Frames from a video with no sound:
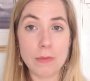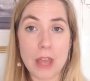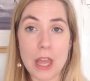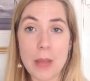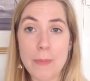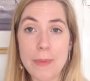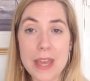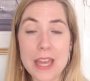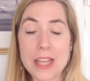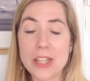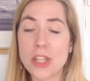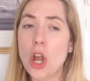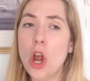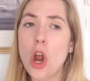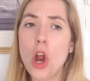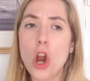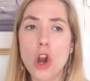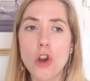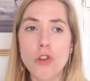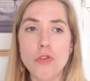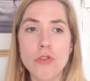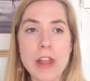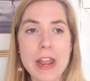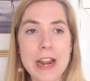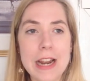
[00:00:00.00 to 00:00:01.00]
Maybe it's
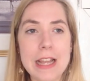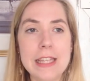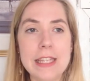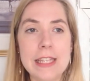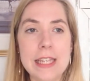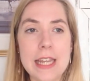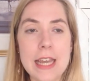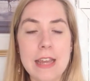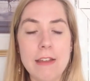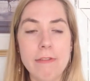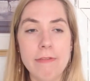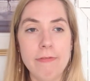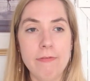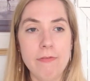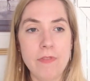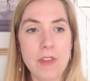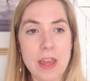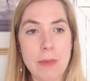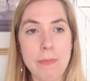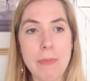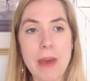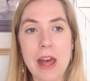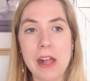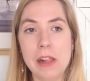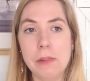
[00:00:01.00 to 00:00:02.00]
realistic
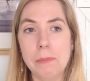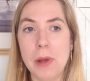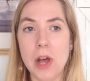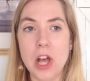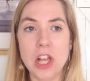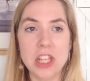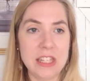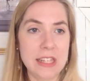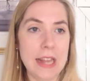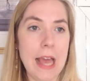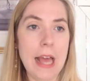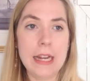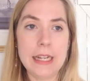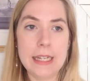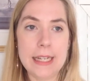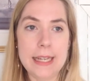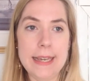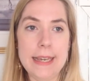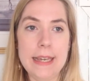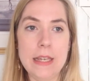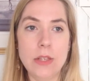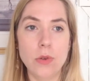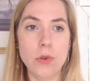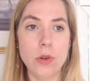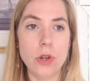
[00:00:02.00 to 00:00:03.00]
female
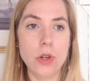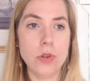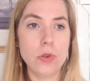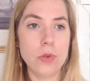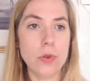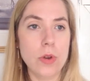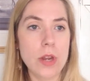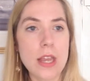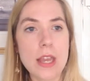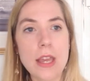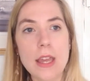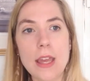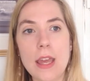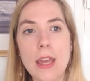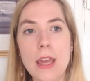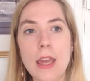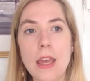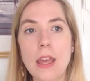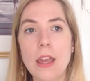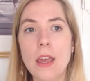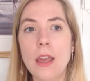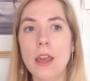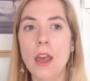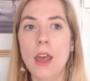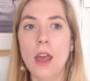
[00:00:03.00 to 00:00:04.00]
personalities or
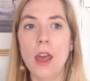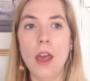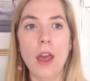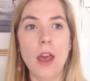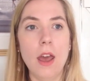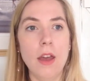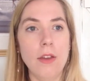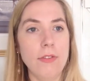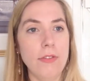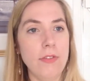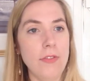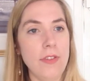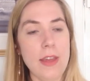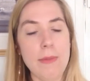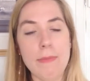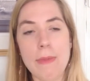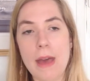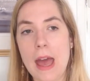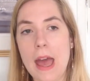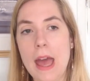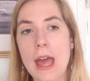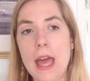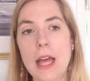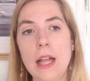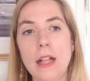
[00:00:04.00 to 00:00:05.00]
intriguing
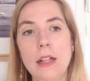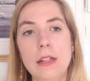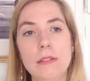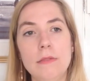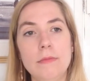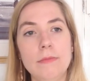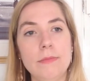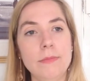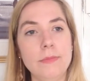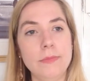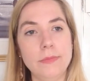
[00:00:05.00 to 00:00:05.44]
female